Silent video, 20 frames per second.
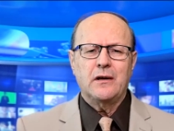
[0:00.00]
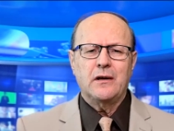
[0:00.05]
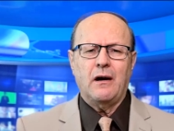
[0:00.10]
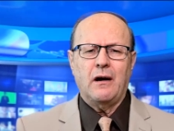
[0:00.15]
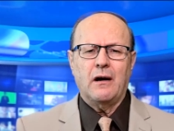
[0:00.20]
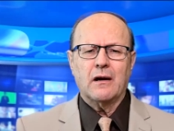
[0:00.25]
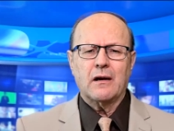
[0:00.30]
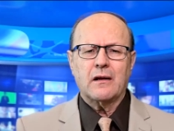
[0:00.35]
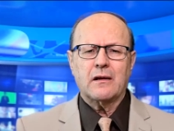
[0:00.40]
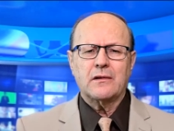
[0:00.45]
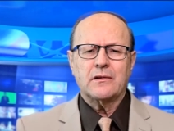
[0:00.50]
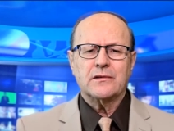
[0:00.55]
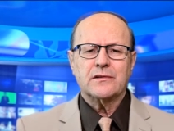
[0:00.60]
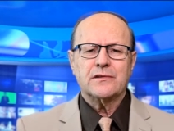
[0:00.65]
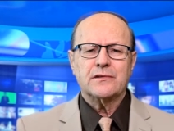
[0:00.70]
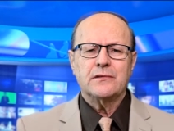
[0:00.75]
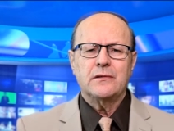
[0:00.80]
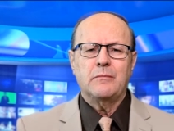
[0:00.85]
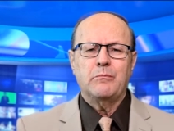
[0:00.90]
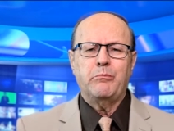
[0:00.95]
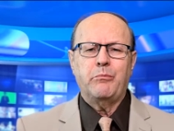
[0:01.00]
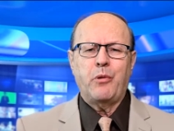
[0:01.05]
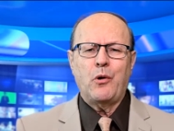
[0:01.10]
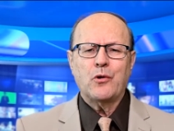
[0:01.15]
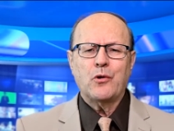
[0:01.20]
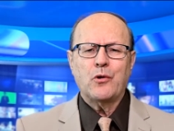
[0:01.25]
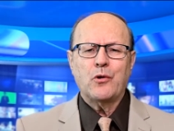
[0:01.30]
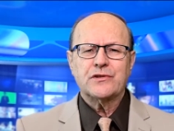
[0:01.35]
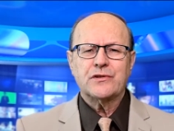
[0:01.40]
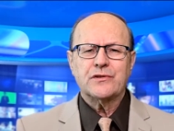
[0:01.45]
articles,
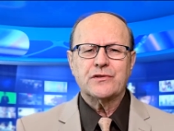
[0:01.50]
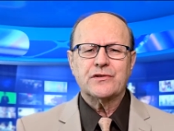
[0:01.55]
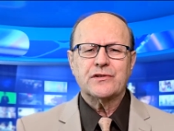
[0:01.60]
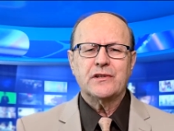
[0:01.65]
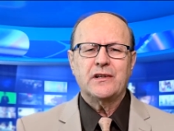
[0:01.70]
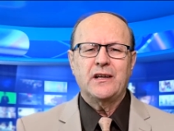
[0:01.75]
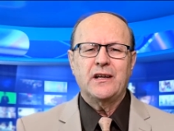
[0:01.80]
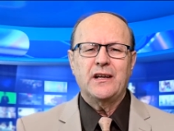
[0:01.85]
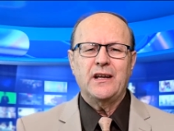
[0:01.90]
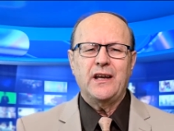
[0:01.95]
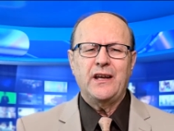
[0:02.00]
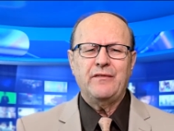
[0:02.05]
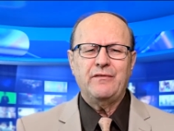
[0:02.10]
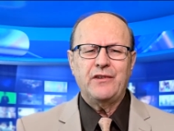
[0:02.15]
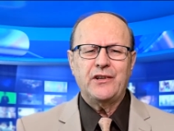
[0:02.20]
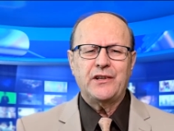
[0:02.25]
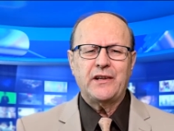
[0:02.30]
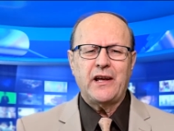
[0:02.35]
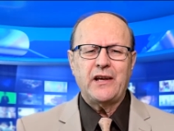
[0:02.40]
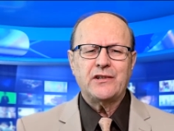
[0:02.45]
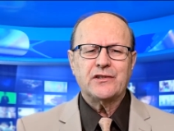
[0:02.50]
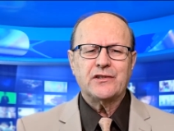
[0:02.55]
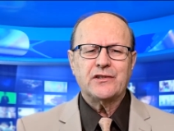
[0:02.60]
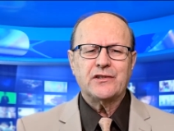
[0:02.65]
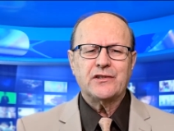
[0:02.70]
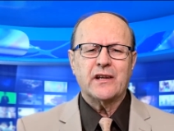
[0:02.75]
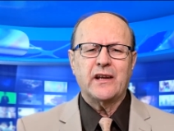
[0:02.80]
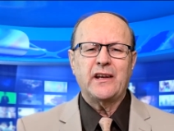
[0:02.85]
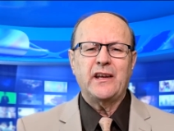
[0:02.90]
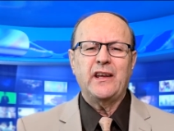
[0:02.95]
posters, invitations,
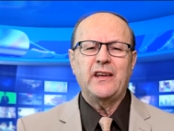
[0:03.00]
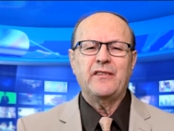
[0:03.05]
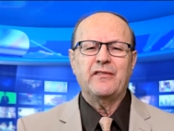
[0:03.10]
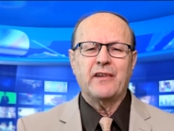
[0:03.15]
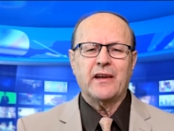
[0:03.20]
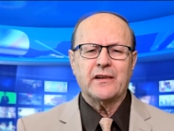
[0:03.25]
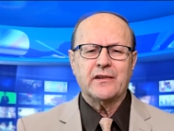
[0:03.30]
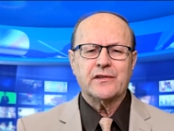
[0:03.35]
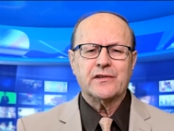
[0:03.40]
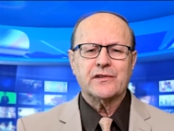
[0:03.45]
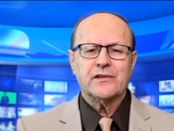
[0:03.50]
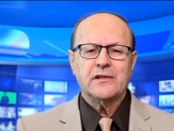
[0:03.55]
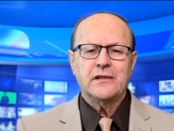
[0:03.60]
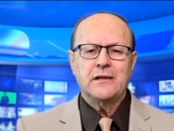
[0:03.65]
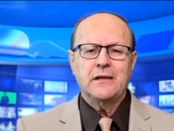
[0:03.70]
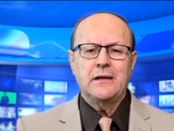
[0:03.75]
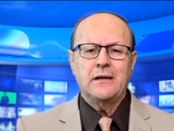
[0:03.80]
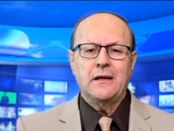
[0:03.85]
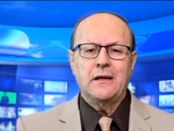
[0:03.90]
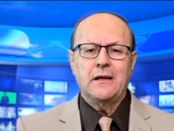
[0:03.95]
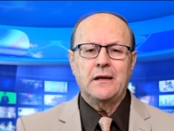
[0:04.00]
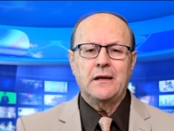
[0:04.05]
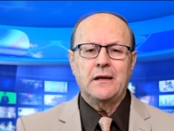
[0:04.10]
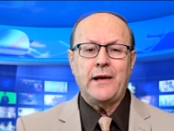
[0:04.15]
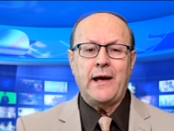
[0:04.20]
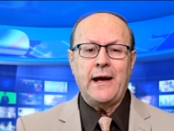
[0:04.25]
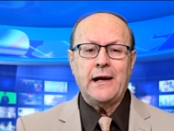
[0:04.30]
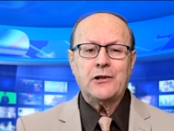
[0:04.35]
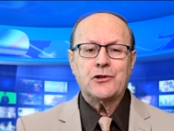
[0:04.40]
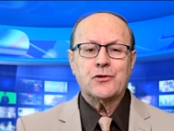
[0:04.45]
and events. It
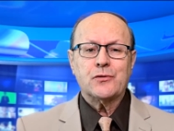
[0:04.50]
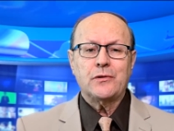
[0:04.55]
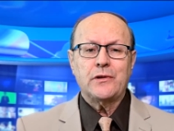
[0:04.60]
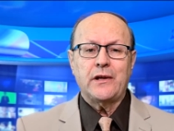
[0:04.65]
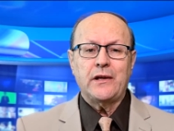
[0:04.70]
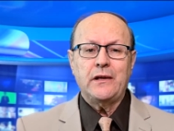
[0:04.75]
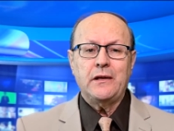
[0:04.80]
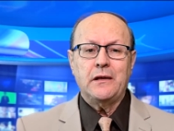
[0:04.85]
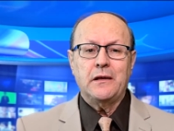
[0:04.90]
actually